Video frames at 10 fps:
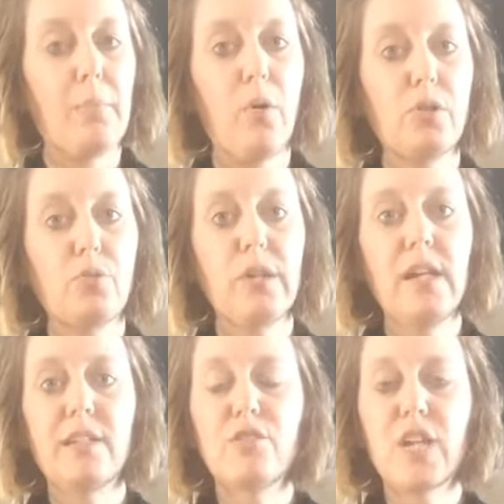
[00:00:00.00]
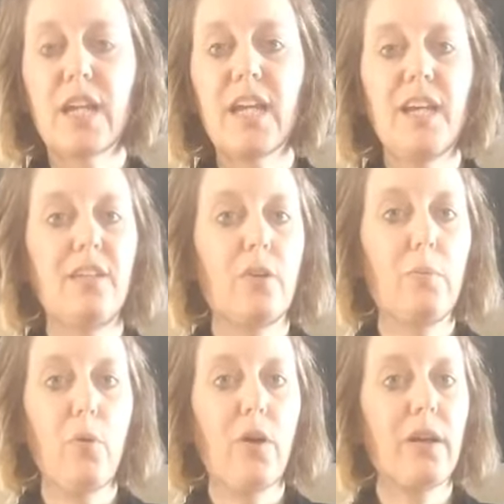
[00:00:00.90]
poultry and chicken, your
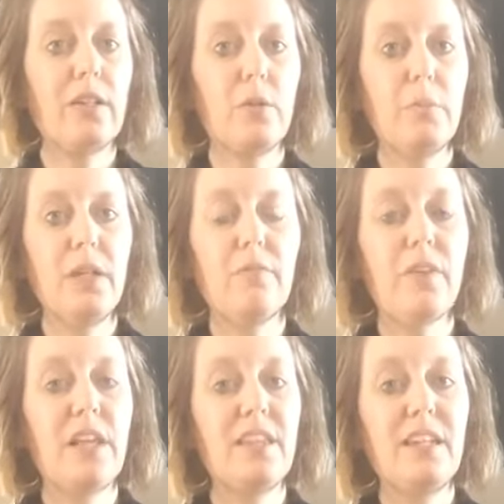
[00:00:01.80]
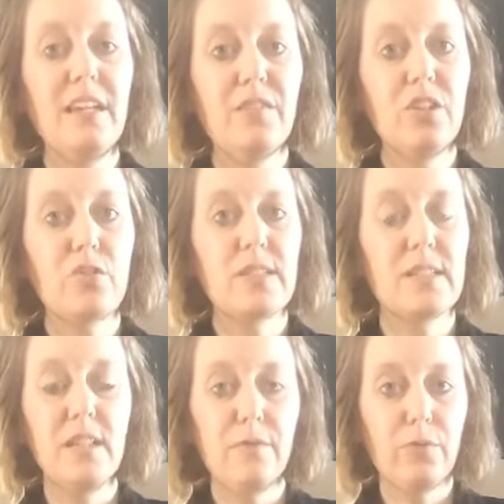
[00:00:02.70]
pork and your beef, and then even your
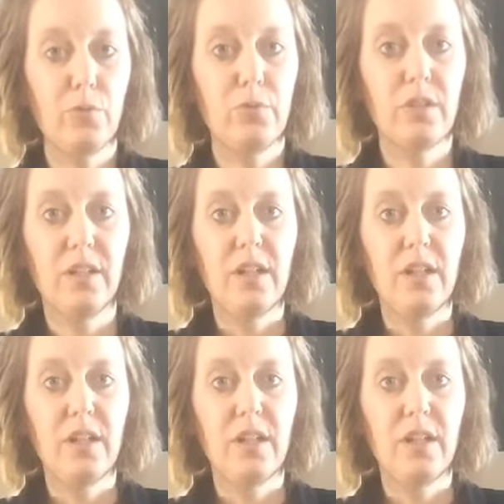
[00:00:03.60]
seafood.